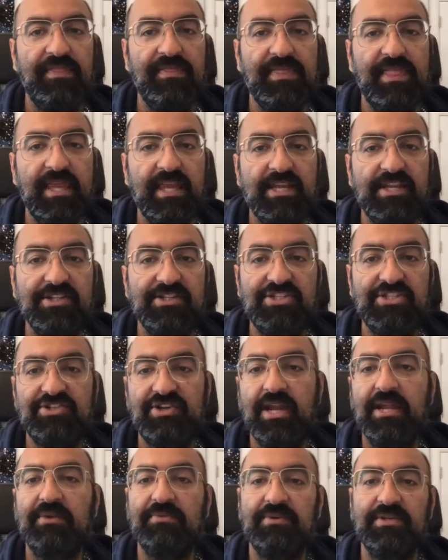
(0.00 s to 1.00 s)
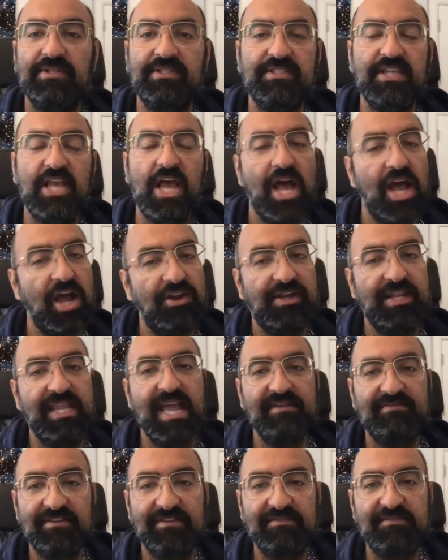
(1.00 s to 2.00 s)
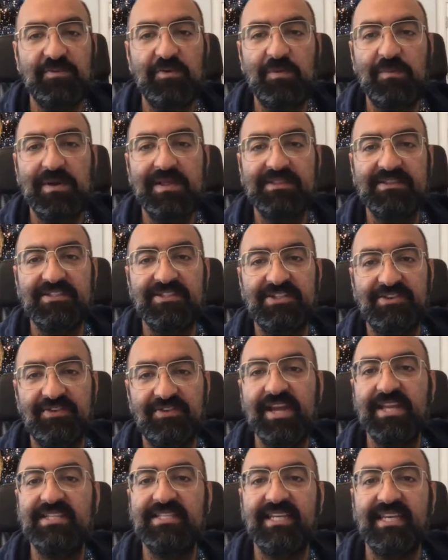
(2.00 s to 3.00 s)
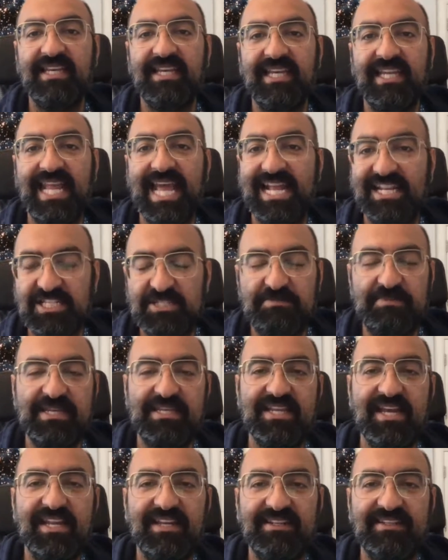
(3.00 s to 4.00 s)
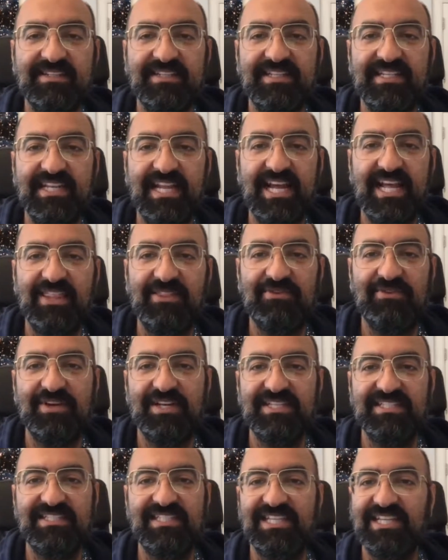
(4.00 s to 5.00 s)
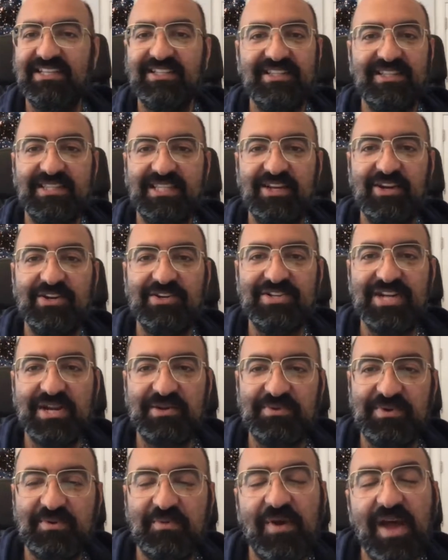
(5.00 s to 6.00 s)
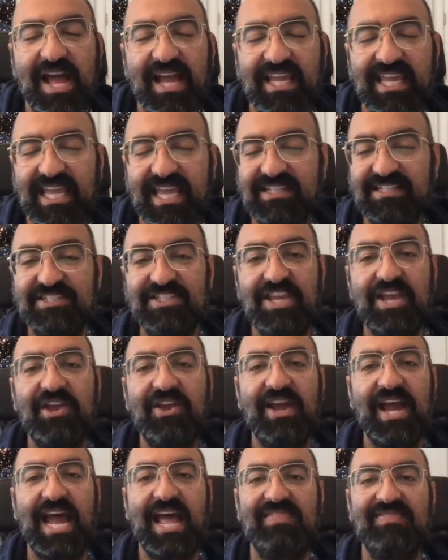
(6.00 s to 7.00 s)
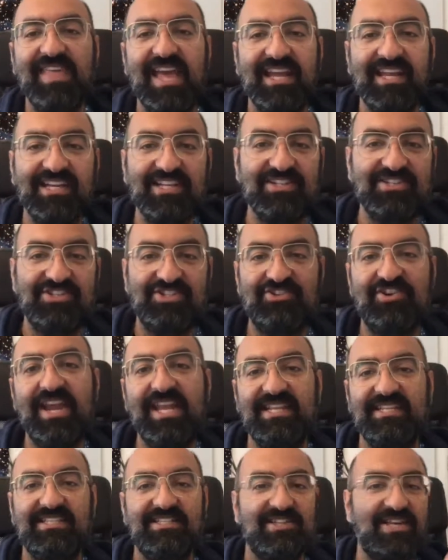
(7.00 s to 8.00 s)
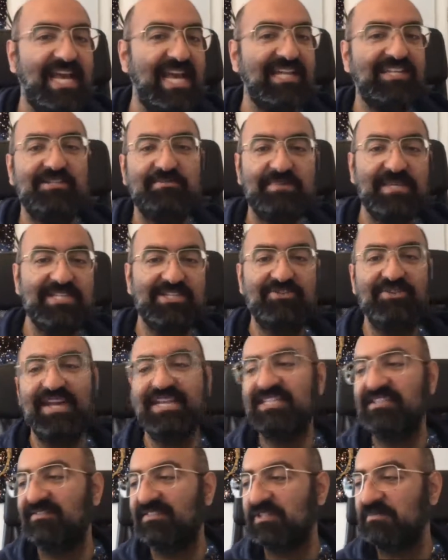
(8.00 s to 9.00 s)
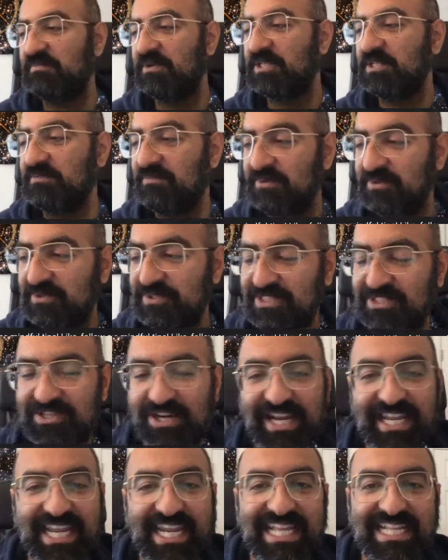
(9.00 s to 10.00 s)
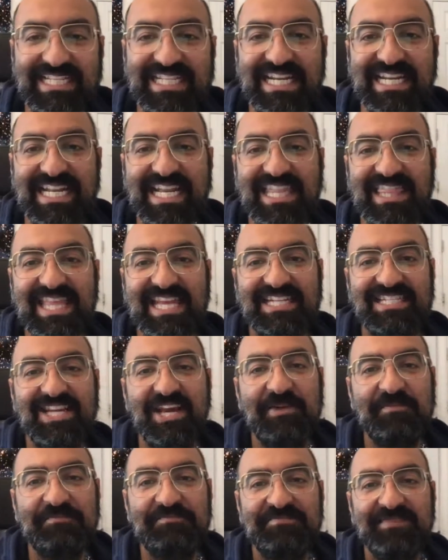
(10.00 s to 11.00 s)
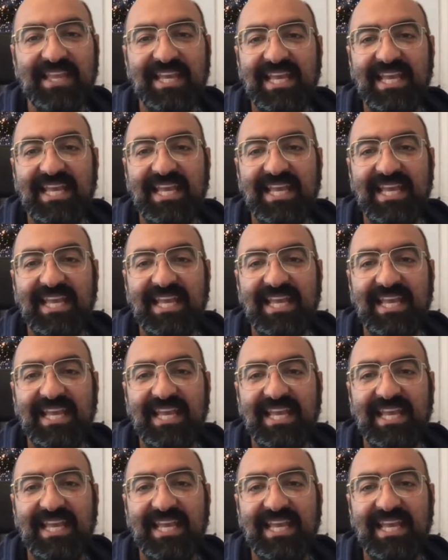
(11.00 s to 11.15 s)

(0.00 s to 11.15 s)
the constraint was only having 4 months to write it, and it had to be done. Otherwise, the contract wouldn't work. And so I had that constraint. So I had to be as creative as possible to try and get it done in that time.